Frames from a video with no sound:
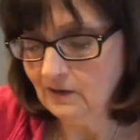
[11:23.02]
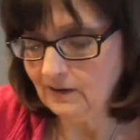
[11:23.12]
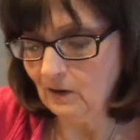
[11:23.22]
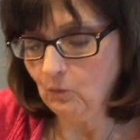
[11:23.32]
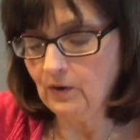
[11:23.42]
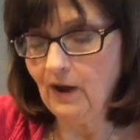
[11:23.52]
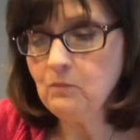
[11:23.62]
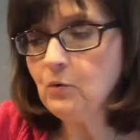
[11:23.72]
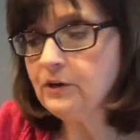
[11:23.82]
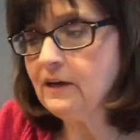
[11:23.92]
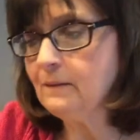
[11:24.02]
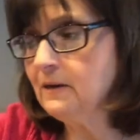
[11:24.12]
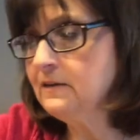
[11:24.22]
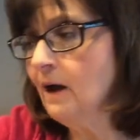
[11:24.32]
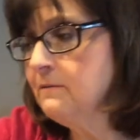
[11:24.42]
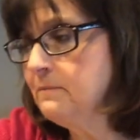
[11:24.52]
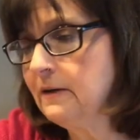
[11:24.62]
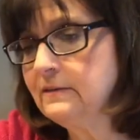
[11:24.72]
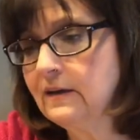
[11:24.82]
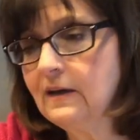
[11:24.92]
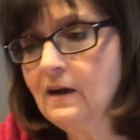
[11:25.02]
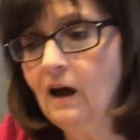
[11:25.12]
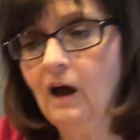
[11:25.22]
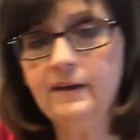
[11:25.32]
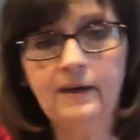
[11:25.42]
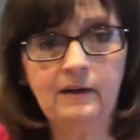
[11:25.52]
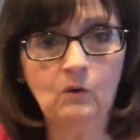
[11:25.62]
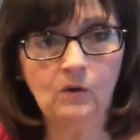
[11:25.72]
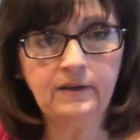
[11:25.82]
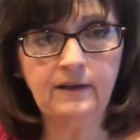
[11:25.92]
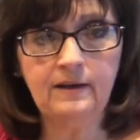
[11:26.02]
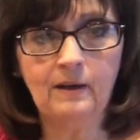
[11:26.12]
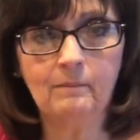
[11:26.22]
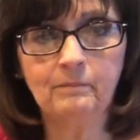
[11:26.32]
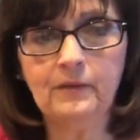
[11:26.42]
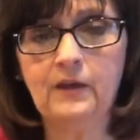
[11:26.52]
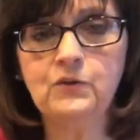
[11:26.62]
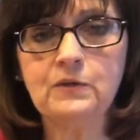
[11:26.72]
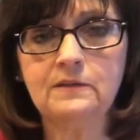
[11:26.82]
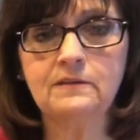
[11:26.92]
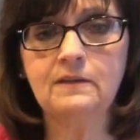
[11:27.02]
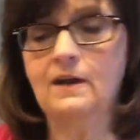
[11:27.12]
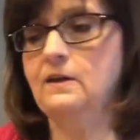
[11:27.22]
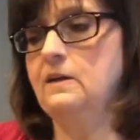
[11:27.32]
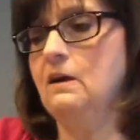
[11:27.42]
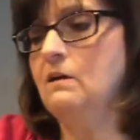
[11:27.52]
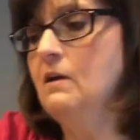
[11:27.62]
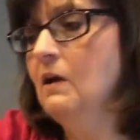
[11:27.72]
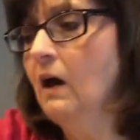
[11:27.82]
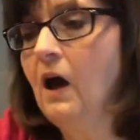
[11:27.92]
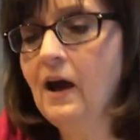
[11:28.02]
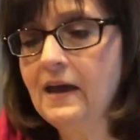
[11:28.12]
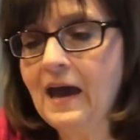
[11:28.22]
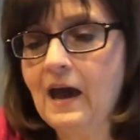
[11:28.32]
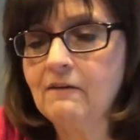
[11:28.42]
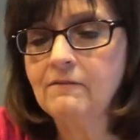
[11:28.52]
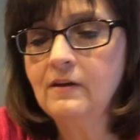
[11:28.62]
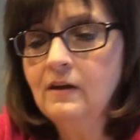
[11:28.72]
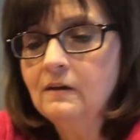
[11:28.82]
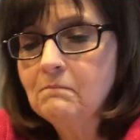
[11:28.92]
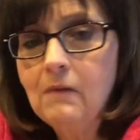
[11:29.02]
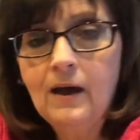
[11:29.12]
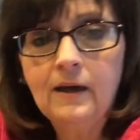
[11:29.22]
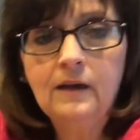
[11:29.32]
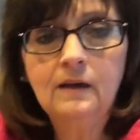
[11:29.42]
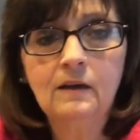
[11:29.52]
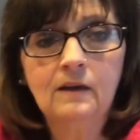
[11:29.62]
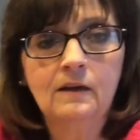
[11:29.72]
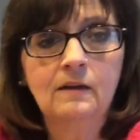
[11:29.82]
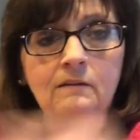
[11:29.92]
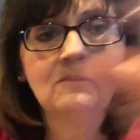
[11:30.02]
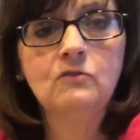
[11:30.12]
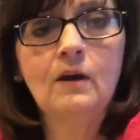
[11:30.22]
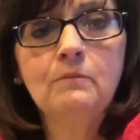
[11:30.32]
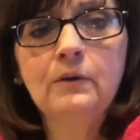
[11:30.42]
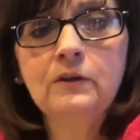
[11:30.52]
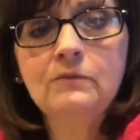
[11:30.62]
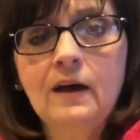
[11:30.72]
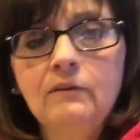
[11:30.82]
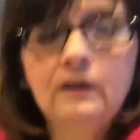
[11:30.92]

Now, when I'm working on my diamond painting, I get it all kitted up, and you can see that here. I have my, I'll try and bring you down